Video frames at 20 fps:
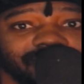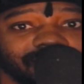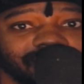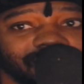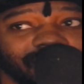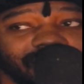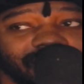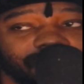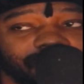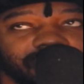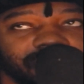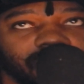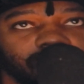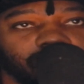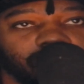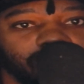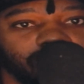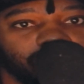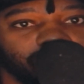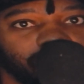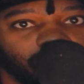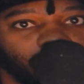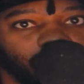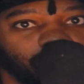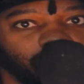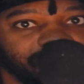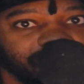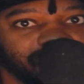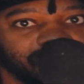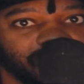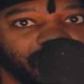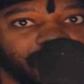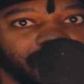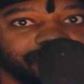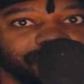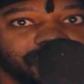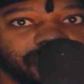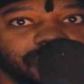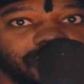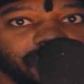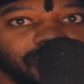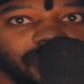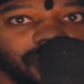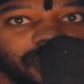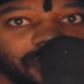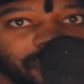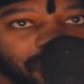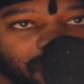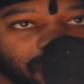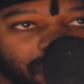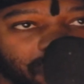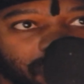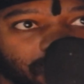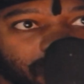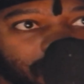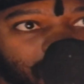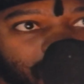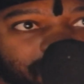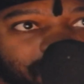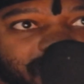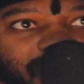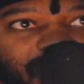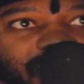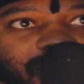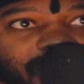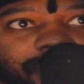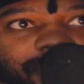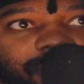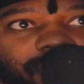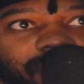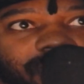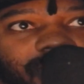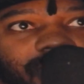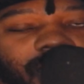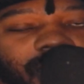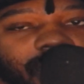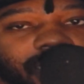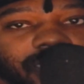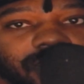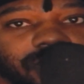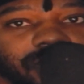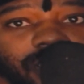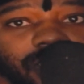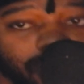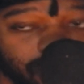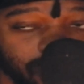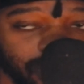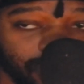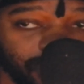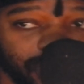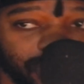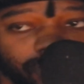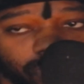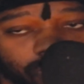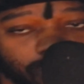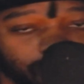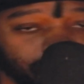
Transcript: to say it, but there won't be jobs. I'm tired of people lying and say there's gonna be more